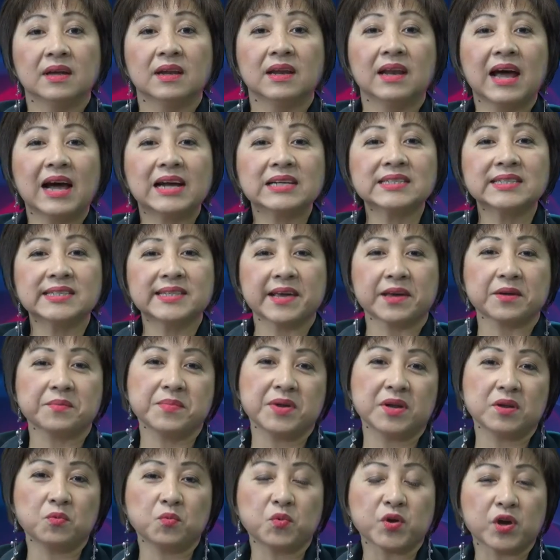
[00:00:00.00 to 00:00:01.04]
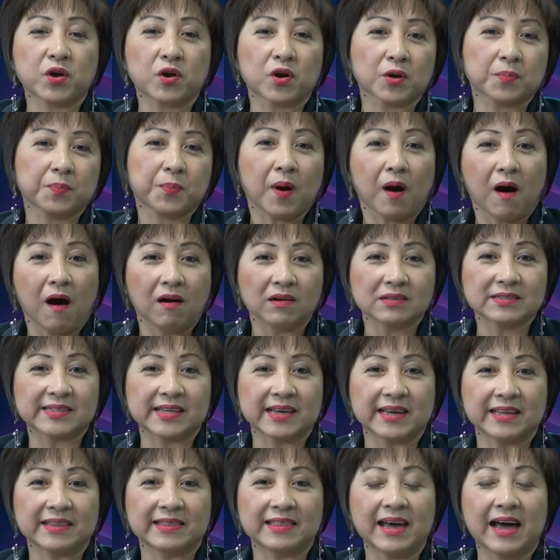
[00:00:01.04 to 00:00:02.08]
Last segment, we heard Paul
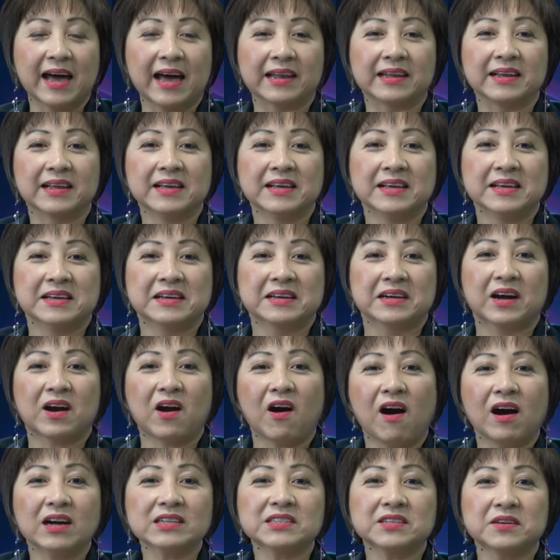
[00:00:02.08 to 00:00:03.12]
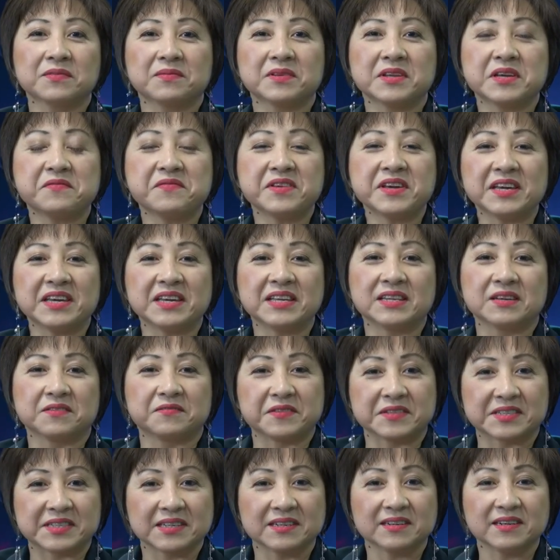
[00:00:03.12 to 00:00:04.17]
say that cost of living in the
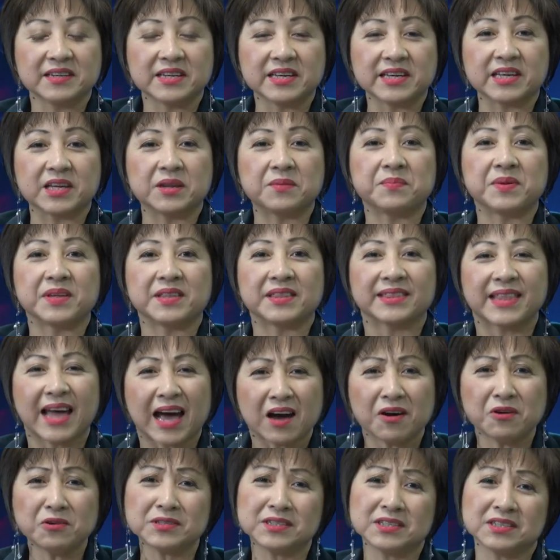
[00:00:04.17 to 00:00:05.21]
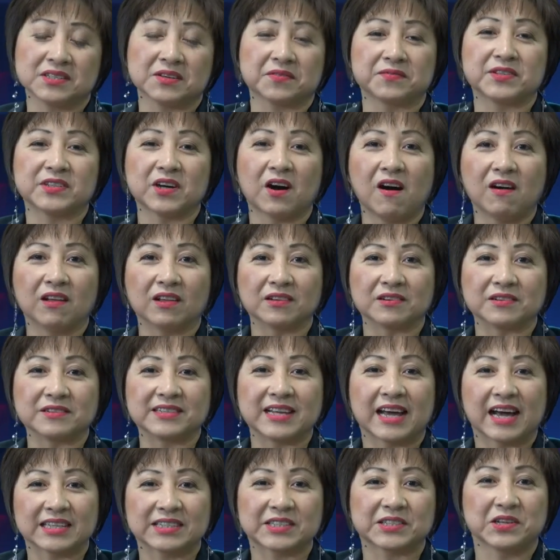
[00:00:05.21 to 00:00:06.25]
facility can be thousands of dollars.
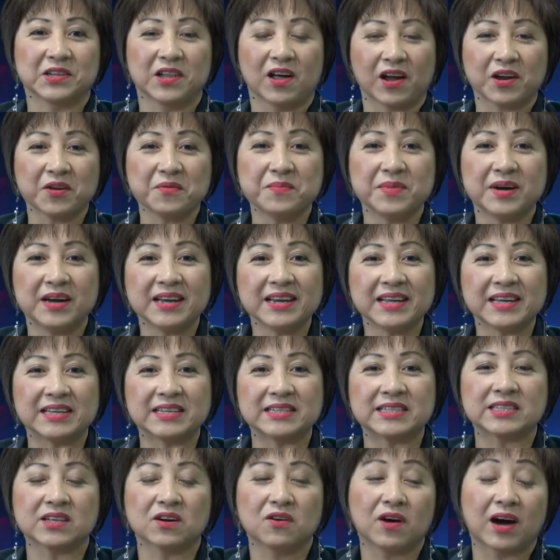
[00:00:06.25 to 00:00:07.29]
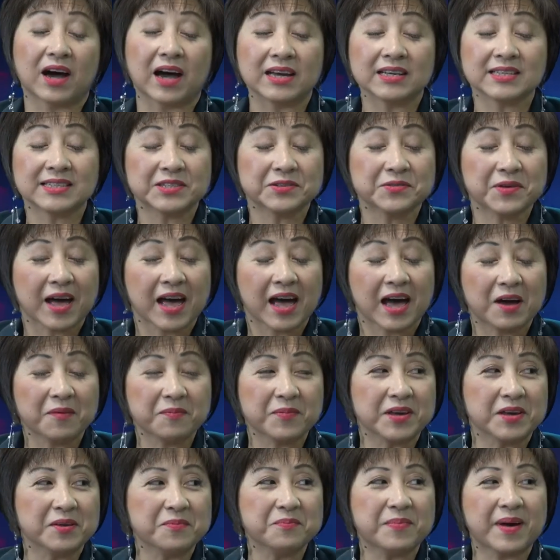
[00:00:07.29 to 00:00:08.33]
That's a lot of money. So I still have
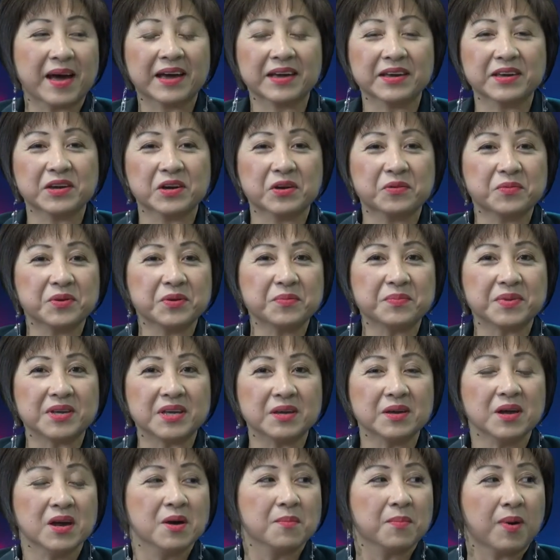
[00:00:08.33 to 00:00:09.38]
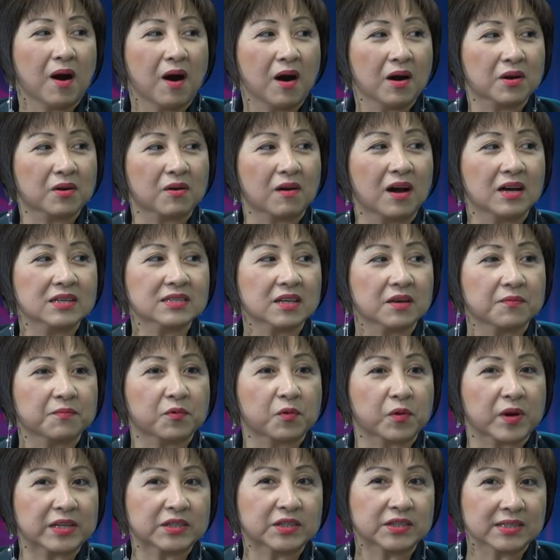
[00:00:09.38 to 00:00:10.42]
him back here with me, Paul Cross of
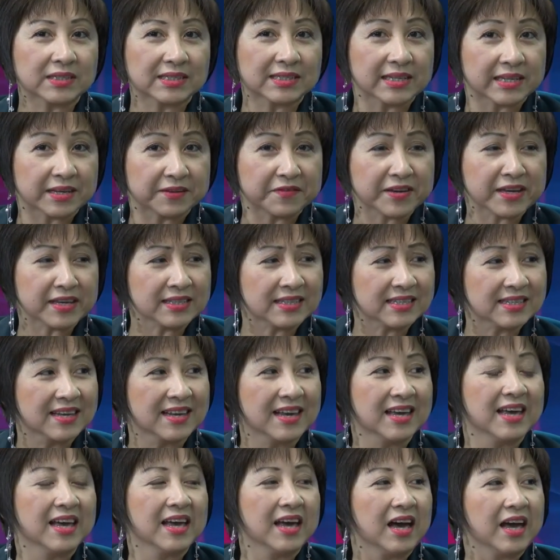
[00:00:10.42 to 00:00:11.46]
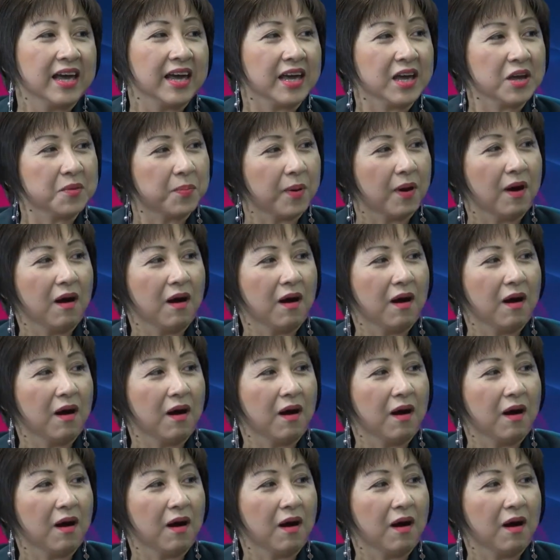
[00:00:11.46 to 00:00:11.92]
Gracious Living. Hey,